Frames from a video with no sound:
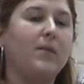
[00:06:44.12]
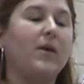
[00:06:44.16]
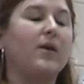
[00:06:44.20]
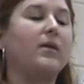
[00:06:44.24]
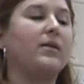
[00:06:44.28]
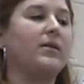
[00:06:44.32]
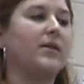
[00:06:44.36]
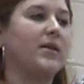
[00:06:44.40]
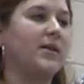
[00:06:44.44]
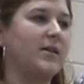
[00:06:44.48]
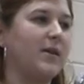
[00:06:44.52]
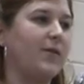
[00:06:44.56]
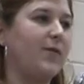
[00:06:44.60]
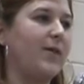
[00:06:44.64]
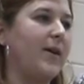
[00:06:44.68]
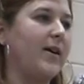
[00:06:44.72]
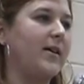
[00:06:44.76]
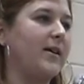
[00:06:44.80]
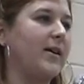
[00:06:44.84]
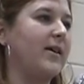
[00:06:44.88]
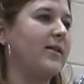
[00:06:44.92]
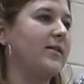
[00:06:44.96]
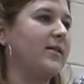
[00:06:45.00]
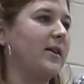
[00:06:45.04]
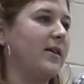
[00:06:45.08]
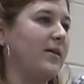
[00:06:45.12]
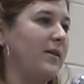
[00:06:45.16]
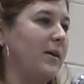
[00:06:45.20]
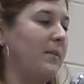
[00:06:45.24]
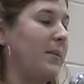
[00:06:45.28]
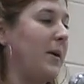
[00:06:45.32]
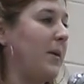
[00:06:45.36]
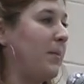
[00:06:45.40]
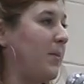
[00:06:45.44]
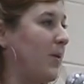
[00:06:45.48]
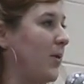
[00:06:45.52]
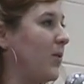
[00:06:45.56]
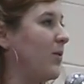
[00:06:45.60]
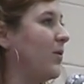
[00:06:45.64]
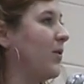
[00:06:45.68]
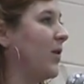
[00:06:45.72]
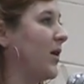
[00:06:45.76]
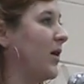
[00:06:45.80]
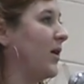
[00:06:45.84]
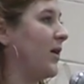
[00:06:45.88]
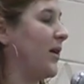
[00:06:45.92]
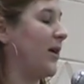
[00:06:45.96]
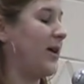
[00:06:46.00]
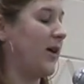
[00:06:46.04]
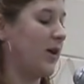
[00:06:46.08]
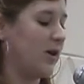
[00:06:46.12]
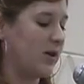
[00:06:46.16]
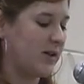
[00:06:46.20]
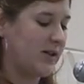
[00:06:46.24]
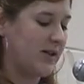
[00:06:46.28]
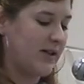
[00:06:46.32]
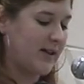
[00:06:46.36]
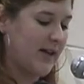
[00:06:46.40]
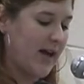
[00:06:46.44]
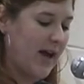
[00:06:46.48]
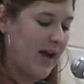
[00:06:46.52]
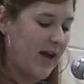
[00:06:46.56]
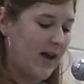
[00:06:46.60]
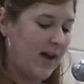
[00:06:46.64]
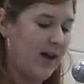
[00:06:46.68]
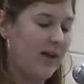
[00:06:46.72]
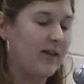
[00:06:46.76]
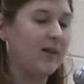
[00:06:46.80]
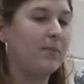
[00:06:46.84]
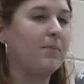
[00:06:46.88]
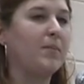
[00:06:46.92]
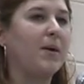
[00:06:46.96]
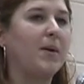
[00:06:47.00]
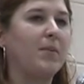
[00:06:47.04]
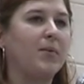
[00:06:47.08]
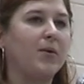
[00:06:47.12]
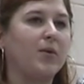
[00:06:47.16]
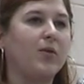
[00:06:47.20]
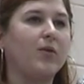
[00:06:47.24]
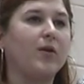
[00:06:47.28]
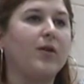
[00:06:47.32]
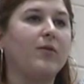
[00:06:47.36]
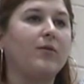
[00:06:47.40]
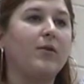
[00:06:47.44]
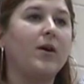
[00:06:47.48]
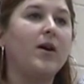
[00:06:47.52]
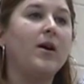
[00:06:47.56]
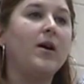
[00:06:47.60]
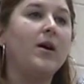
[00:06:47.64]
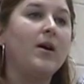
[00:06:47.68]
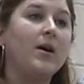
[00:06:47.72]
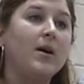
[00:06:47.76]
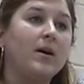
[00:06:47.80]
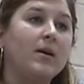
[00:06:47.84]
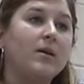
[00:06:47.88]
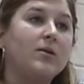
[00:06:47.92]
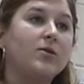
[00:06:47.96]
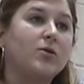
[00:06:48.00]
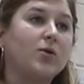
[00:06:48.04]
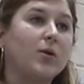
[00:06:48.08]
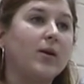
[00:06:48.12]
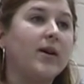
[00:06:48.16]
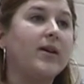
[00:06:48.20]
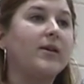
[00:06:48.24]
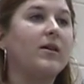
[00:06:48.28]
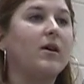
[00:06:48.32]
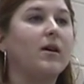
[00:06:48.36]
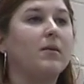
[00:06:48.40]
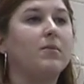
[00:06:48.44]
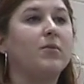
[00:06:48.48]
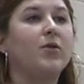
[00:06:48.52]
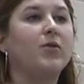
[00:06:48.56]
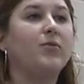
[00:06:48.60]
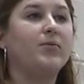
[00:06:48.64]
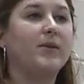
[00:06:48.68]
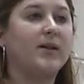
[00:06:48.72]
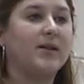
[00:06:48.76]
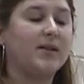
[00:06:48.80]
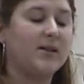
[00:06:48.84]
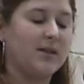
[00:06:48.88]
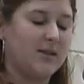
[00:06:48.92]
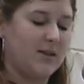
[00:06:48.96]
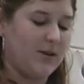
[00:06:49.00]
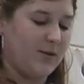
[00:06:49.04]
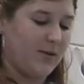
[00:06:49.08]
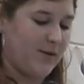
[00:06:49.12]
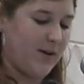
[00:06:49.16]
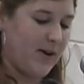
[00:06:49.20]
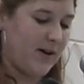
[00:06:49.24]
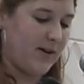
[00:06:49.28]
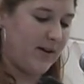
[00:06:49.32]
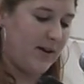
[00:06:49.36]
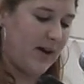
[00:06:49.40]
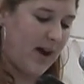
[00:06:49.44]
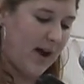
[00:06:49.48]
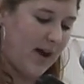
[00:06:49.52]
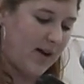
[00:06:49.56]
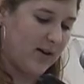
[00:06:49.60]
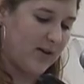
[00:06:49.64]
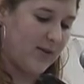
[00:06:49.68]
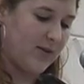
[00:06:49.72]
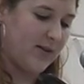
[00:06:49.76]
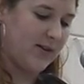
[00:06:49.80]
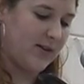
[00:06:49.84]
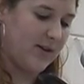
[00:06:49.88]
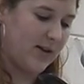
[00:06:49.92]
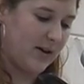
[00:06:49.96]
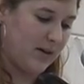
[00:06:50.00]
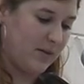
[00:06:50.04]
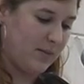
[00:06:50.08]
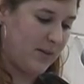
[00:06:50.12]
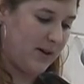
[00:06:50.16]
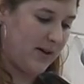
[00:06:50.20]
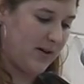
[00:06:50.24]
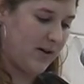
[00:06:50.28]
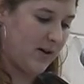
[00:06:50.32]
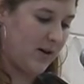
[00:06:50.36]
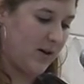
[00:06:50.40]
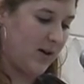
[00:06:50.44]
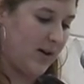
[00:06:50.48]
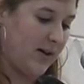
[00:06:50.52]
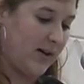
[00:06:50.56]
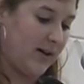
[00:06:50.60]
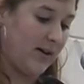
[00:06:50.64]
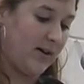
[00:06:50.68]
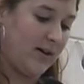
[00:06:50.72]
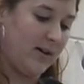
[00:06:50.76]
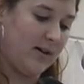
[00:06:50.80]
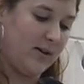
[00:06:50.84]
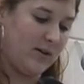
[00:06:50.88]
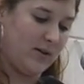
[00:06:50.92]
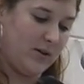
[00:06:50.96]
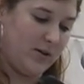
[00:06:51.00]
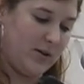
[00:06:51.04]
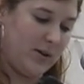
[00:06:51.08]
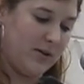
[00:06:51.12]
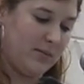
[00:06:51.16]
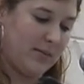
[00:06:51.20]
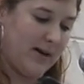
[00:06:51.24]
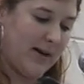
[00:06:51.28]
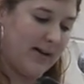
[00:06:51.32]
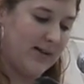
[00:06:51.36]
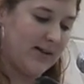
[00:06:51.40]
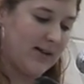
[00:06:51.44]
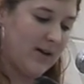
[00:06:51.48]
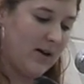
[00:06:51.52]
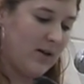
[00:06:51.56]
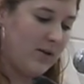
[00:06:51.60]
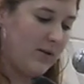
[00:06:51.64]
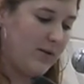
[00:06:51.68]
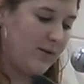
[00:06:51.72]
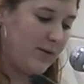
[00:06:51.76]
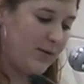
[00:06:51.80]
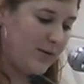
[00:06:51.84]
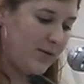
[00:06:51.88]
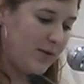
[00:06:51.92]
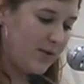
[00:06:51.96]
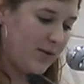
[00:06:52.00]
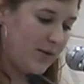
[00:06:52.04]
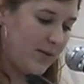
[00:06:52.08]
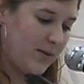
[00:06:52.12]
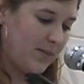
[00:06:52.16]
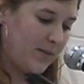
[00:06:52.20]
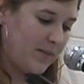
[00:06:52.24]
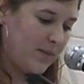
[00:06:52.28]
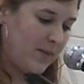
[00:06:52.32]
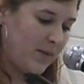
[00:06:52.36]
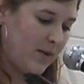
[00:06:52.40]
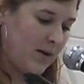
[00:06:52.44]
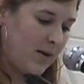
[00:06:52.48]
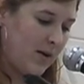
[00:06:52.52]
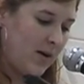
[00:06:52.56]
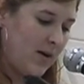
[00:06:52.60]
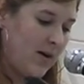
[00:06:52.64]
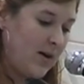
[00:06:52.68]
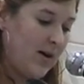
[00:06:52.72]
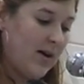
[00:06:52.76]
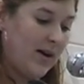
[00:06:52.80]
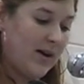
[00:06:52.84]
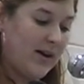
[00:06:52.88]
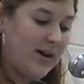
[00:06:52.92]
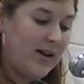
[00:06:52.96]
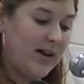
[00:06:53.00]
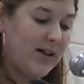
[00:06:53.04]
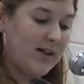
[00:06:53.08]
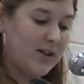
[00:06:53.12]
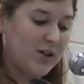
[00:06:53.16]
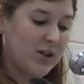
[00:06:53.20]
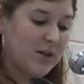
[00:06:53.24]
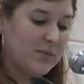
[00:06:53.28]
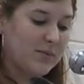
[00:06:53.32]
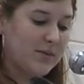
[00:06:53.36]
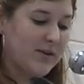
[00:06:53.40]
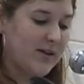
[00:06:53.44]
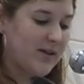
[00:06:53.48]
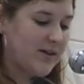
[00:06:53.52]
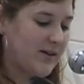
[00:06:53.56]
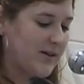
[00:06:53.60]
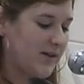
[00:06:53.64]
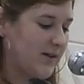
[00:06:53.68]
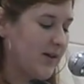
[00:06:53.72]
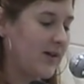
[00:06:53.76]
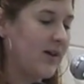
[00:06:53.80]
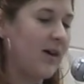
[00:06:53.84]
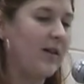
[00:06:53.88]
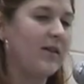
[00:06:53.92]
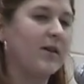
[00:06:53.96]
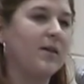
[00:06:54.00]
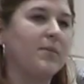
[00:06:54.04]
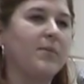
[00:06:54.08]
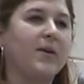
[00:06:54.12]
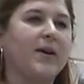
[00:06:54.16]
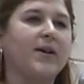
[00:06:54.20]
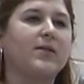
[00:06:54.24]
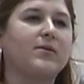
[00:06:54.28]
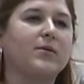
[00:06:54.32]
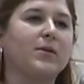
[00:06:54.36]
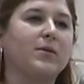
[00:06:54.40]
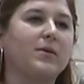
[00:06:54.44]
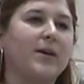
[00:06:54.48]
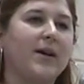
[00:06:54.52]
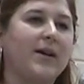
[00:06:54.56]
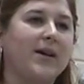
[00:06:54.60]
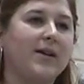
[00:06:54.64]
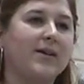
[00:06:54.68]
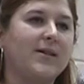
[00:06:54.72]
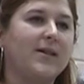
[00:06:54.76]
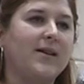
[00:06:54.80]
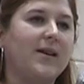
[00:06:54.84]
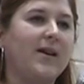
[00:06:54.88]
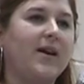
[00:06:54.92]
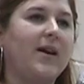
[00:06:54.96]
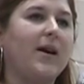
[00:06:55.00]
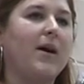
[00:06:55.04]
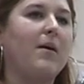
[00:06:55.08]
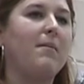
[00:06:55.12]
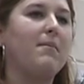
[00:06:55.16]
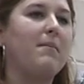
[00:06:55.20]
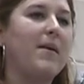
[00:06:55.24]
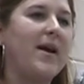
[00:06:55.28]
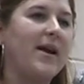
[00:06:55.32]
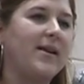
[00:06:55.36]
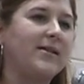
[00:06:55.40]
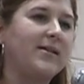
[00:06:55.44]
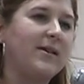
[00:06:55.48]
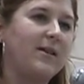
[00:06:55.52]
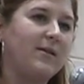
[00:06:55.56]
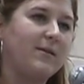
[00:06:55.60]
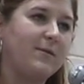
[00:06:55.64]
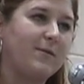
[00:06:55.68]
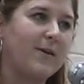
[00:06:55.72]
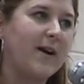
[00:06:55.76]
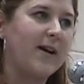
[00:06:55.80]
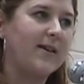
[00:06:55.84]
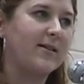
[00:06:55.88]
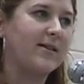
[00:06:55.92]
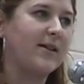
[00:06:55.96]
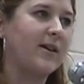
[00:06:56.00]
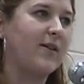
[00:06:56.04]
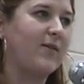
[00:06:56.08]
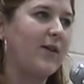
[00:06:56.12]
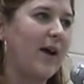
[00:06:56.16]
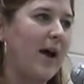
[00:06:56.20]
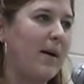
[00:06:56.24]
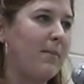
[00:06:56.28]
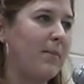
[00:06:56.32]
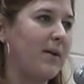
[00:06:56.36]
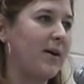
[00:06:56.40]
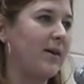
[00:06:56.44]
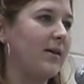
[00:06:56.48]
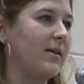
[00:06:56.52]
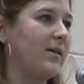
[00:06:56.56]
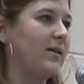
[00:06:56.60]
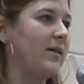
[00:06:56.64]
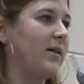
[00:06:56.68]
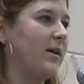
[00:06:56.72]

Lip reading: to defend us, and the people who are here today, and the people who have joined our movement to defend the activists that are being targeted, including myself. In Egypt, this is another place where we can see amazing fights that have happened.